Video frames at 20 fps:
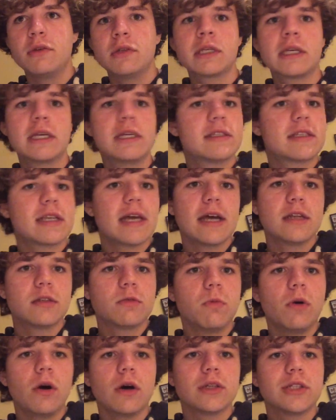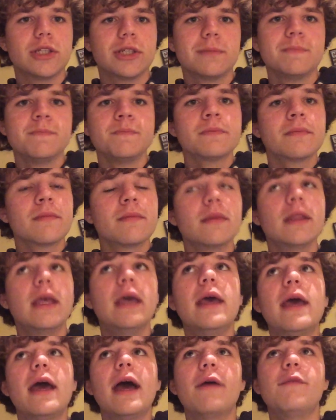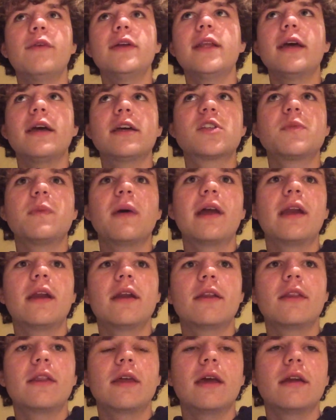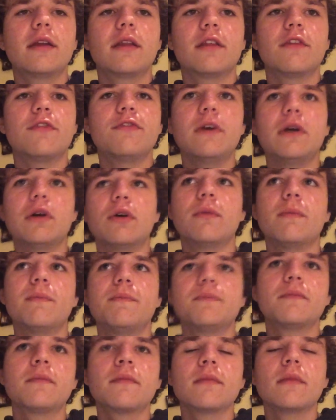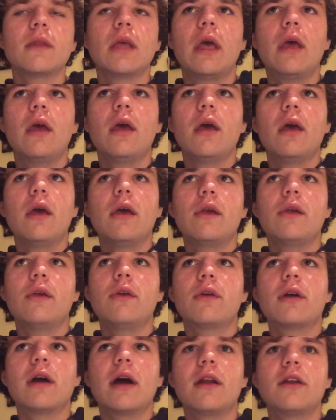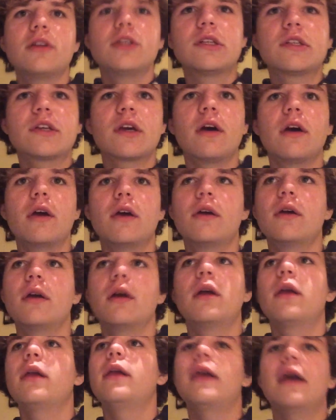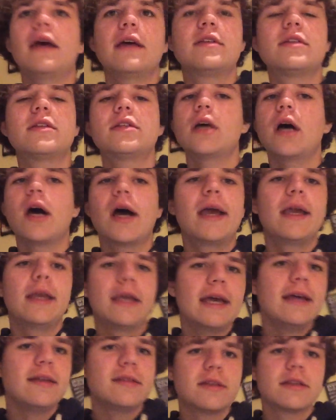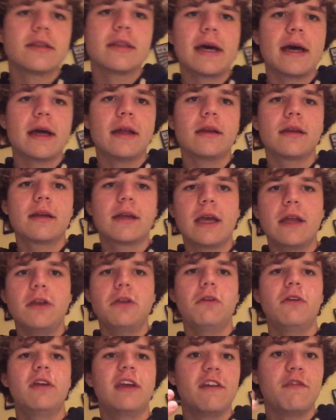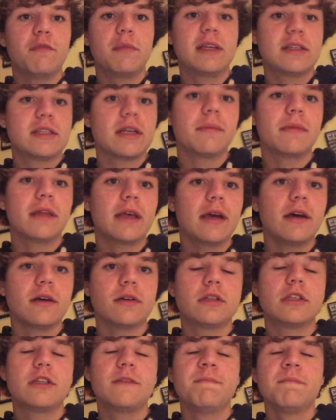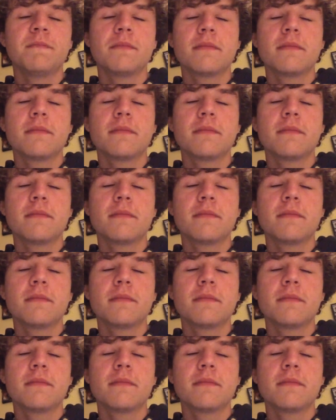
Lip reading: using his dad's watch. And when they explained it at the end of the film, you kind of just go, yes, I guessed that. Can you give me something else?